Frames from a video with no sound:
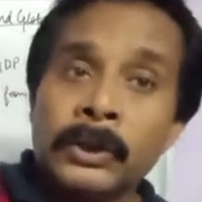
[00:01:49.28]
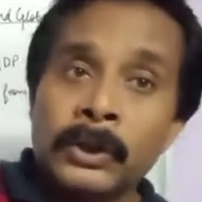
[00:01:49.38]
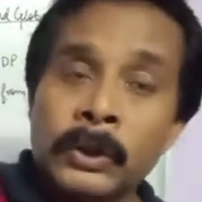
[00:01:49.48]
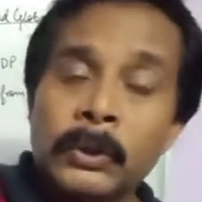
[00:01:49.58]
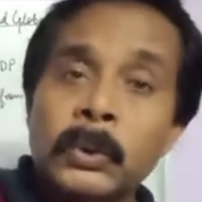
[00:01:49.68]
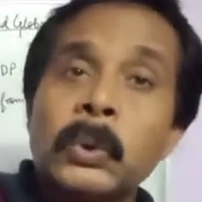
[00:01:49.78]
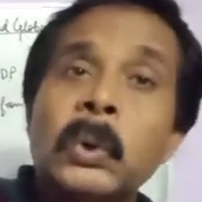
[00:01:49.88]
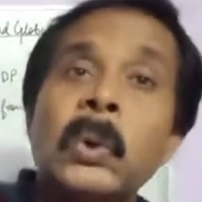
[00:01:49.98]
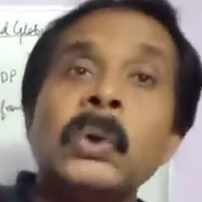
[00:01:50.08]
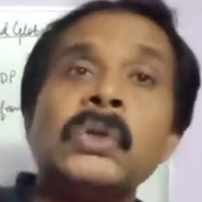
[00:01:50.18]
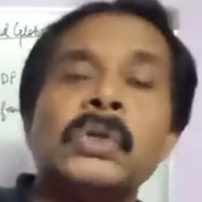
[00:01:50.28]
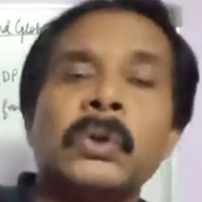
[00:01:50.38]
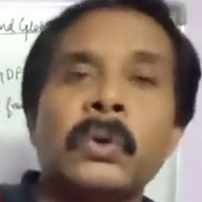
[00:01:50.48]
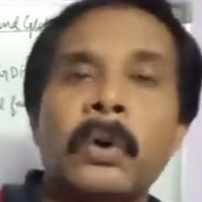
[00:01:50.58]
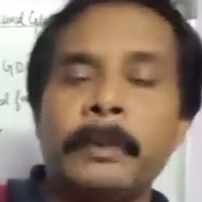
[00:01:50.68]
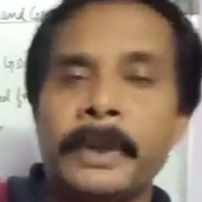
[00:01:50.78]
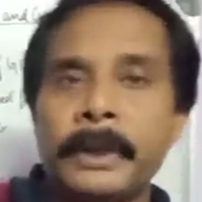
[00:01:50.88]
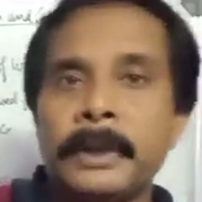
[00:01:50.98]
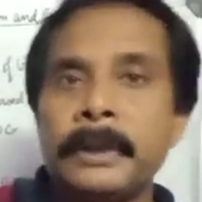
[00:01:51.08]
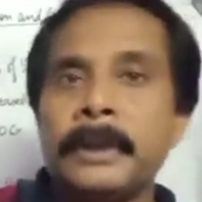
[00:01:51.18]
due to closed
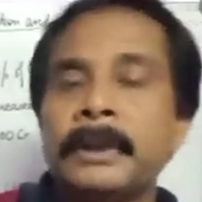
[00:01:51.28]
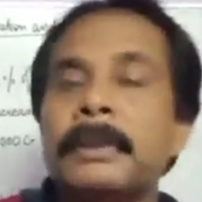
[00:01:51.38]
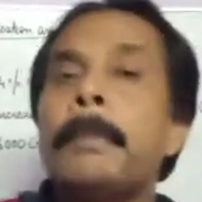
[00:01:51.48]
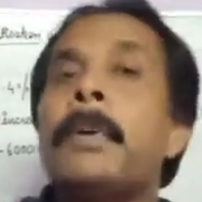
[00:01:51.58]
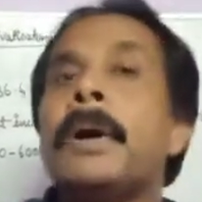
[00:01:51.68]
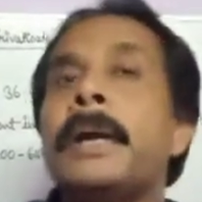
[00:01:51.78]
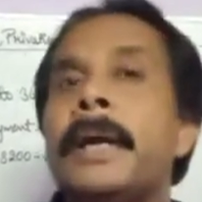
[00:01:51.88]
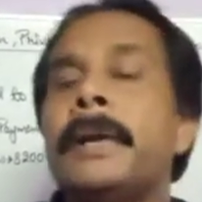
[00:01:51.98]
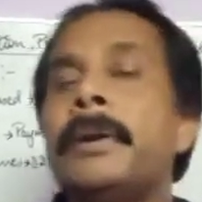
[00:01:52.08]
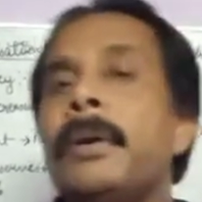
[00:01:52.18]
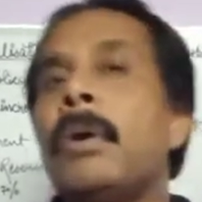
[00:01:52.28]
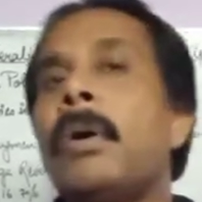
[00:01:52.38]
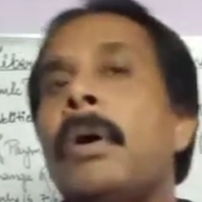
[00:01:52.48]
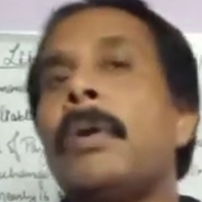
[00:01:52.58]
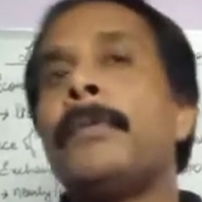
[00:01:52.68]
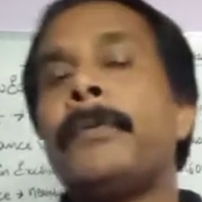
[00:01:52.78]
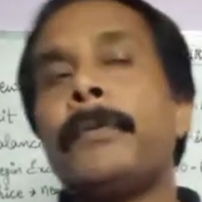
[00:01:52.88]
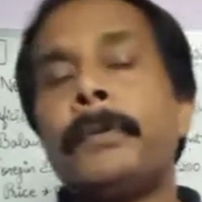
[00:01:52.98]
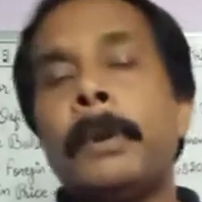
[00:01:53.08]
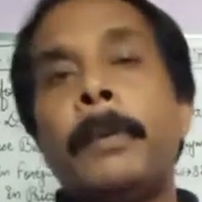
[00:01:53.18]
economy, the burden
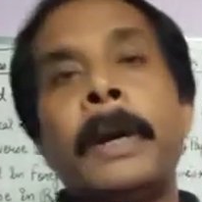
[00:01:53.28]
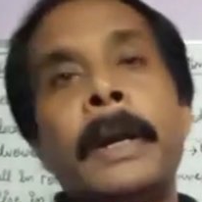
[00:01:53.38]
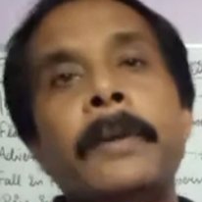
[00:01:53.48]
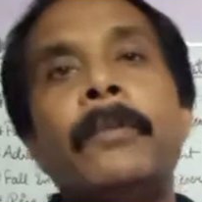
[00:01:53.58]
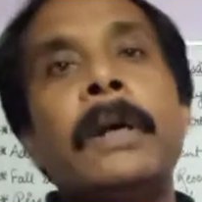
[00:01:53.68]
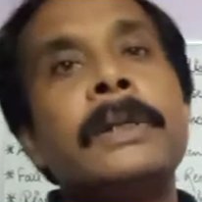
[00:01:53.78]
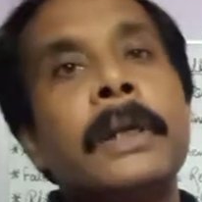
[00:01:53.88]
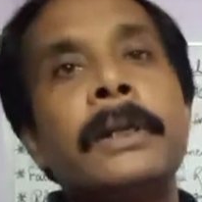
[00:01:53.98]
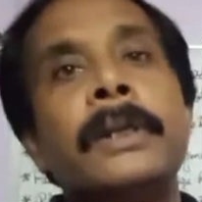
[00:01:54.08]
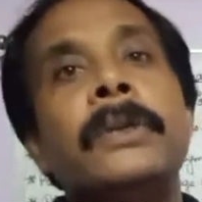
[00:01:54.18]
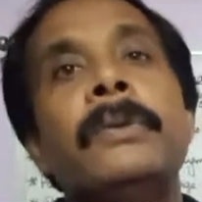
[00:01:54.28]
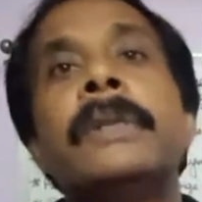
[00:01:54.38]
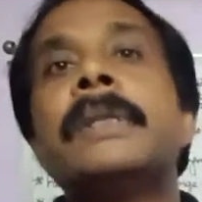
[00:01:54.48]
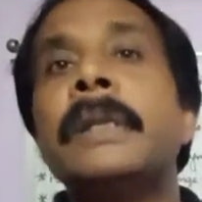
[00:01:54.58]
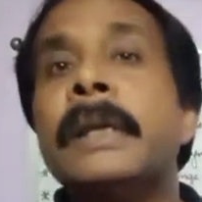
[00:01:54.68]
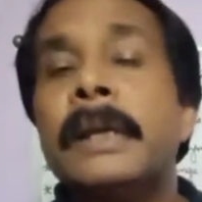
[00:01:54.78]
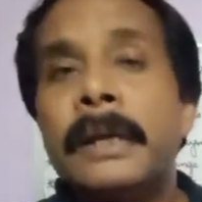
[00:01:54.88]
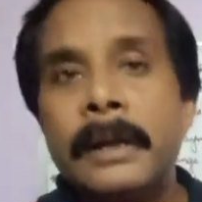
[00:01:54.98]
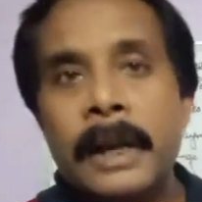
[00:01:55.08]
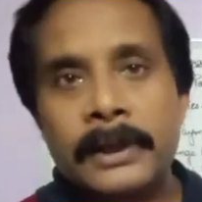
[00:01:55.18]
was continuously
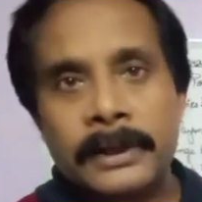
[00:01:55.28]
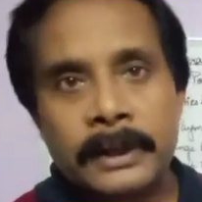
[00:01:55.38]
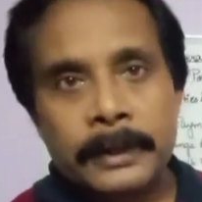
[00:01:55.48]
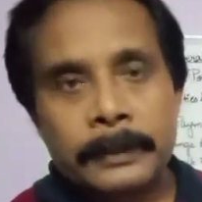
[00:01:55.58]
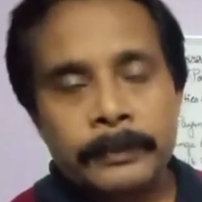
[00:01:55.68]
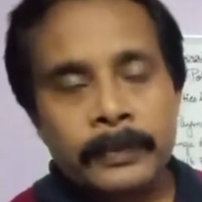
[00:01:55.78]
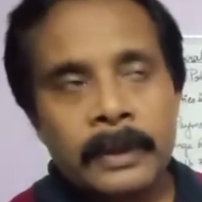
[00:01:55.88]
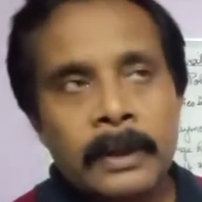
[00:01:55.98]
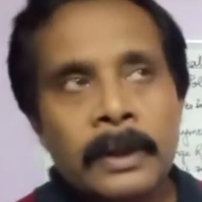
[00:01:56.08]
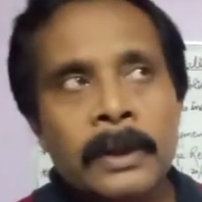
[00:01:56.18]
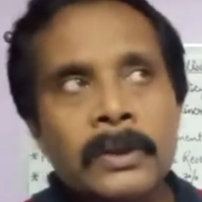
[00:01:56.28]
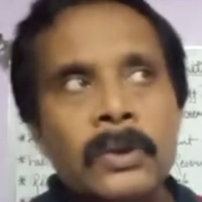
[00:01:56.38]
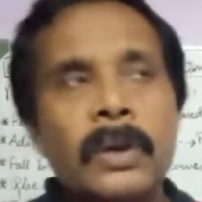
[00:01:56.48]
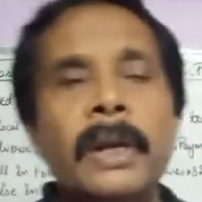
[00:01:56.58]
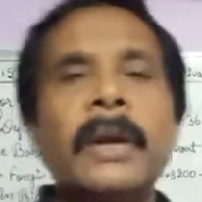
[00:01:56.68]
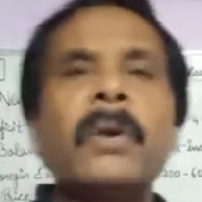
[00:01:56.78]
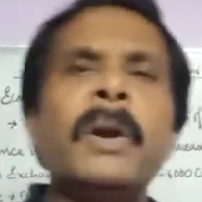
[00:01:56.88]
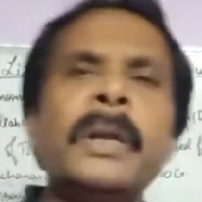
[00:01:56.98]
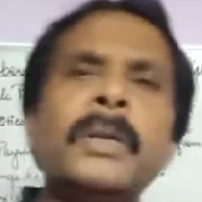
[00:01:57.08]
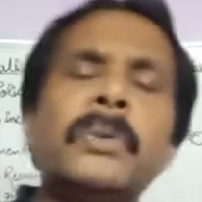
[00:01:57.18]
rising. So
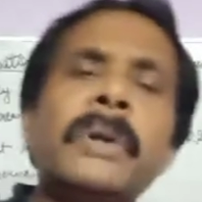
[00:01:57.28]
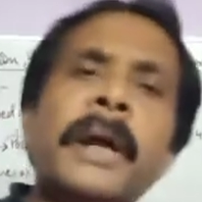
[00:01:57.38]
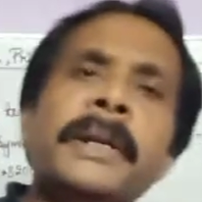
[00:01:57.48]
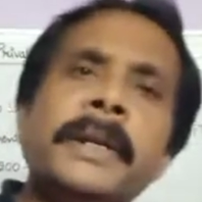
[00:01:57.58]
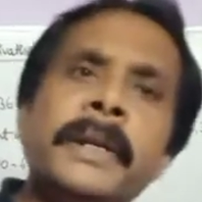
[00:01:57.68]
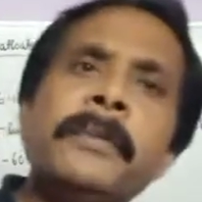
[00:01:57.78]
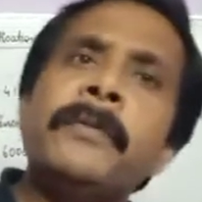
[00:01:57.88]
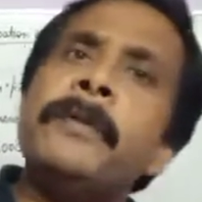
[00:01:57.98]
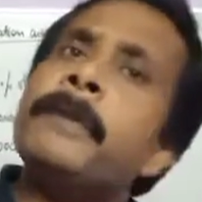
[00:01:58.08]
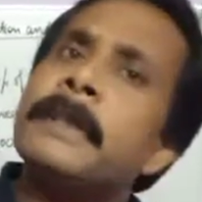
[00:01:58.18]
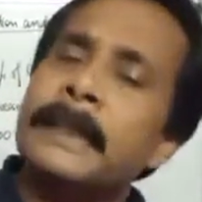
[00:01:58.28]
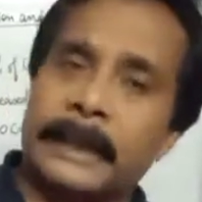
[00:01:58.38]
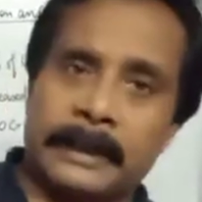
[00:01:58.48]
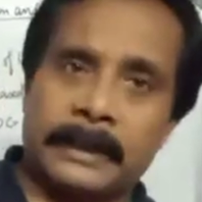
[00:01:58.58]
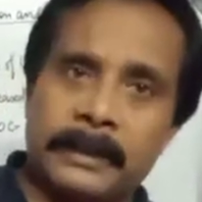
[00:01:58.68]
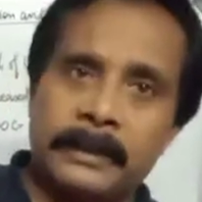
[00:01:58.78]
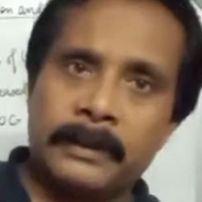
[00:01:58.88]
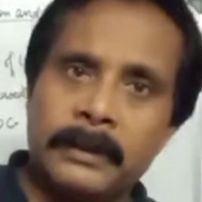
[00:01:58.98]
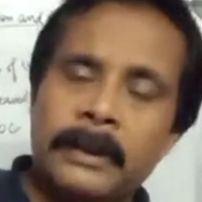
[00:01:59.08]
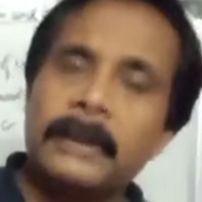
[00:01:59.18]
according to 1956,
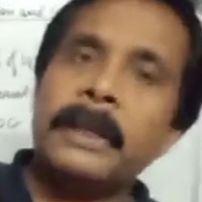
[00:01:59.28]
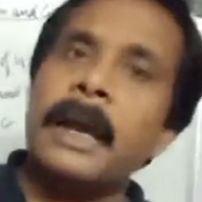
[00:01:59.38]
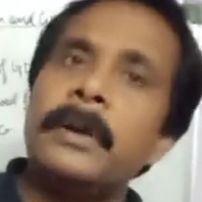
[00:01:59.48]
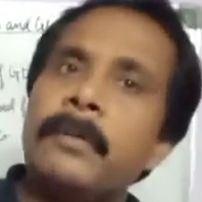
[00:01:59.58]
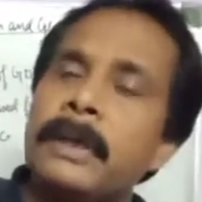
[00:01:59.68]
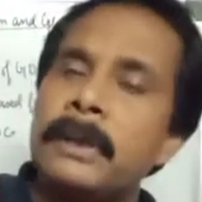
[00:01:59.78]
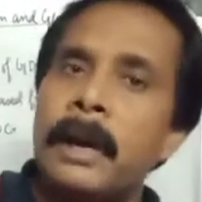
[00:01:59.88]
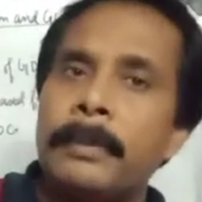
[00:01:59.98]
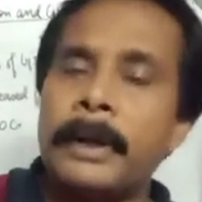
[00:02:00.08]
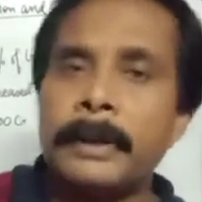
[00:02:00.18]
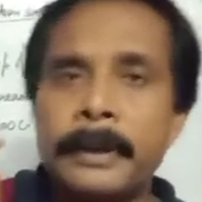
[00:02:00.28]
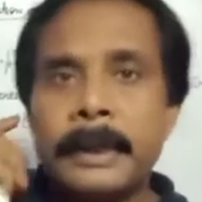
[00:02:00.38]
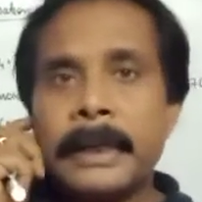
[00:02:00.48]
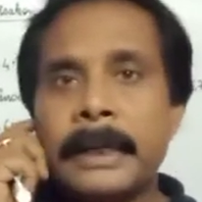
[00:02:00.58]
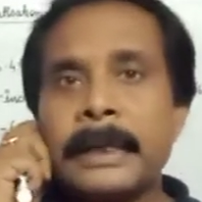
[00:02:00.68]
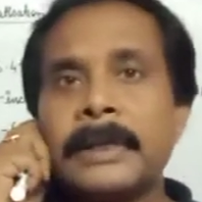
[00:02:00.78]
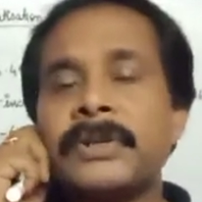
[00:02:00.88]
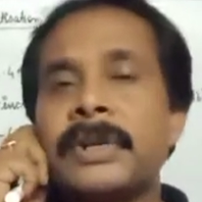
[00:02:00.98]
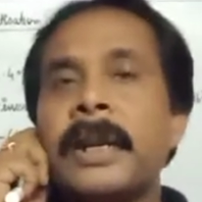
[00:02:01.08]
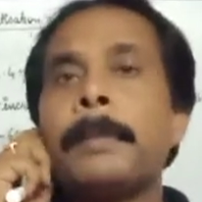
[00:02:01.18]
that was our
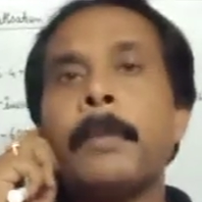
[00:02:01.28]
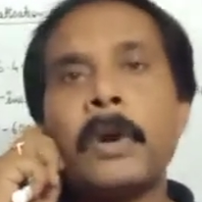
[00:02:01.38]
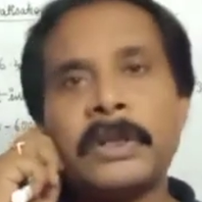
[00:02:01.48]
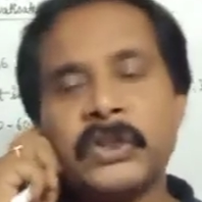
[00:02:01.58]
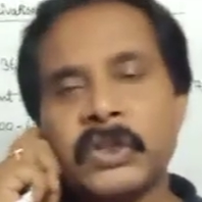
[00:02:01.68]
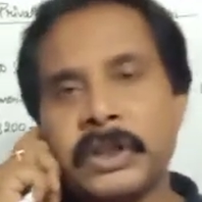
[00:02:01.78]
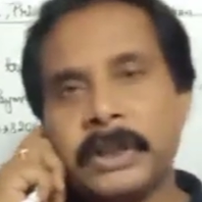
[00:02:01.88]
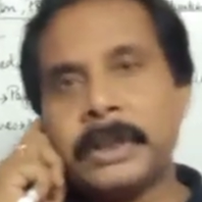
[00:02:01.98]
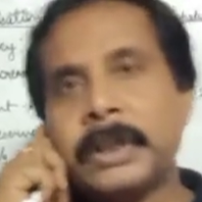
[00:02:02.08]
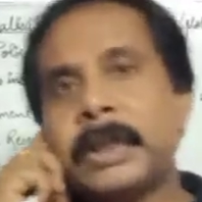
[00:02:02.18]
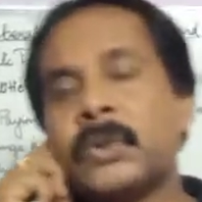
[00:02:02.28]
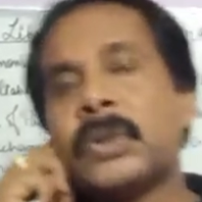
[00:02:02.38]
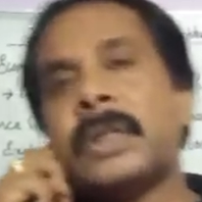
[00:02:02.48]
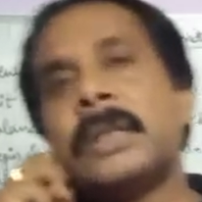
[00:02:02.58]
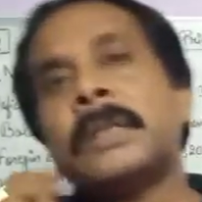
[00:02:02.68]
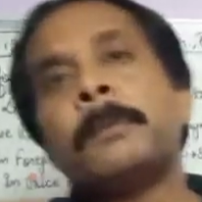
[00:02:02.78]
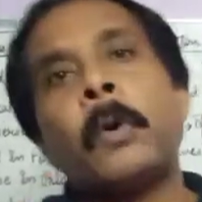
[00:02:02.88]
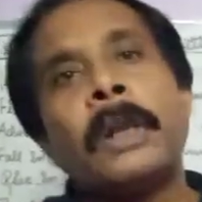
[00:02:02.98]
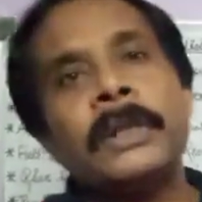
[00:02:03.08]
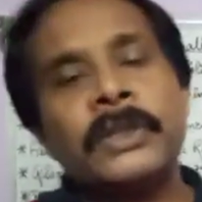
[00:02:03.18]
industrial policy. So in this
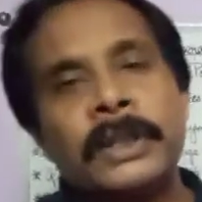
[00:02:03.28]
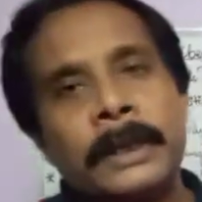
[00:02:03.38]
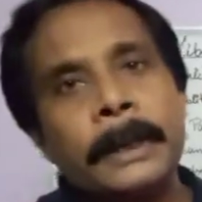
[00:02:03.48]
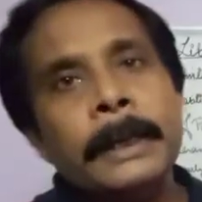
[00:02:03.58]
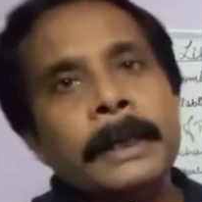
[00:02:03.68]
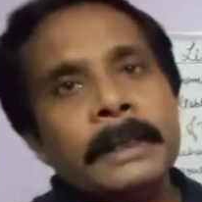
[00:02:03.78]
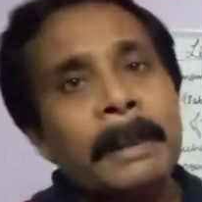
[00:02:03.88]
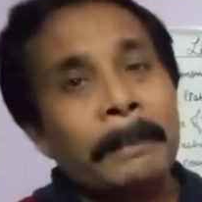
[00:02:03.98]
policy, the